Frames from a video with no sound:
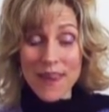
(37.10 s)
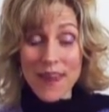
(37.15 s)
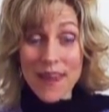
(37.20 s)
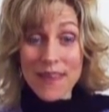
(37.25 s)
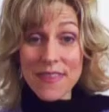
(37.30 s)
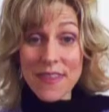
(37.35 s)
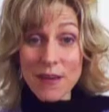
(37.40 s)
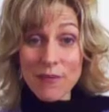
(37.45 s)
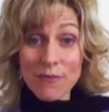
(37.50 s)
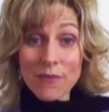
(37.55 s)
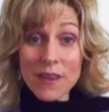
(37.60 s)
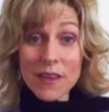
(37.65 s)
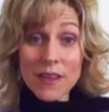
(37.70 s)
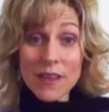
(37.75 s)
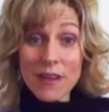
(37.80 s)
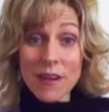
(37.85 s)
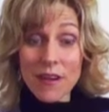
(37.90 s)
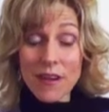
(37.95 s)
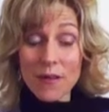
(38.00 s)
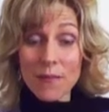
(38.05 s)
And they
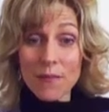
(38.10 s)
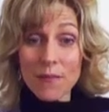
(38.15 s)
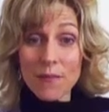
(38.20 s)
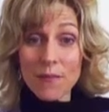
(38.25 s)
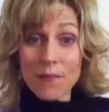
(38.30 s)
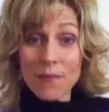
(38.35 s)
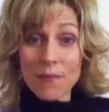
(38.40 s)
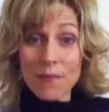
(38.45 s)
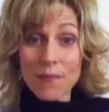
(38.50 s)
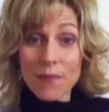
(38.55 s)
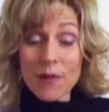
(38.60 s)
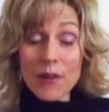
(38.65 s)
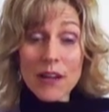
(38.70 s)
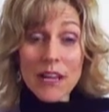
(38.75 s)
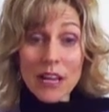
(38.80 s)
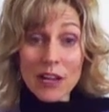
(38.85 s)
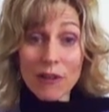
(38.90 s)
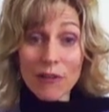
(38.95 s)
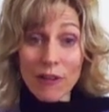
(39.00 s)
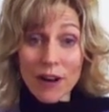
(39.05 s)
really are
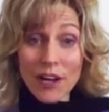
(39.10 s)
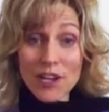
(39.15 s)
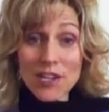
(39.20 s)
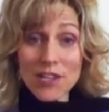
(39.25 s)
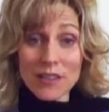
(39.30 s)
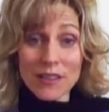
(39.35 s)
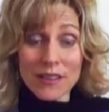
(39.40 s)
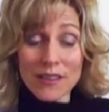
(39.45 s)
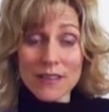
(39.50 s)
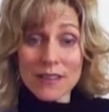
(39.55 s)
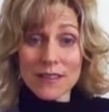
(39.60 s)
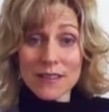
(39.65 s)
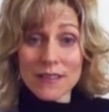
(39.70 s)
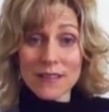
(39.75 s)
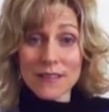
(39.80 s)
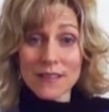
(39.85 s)
pretty incredulous.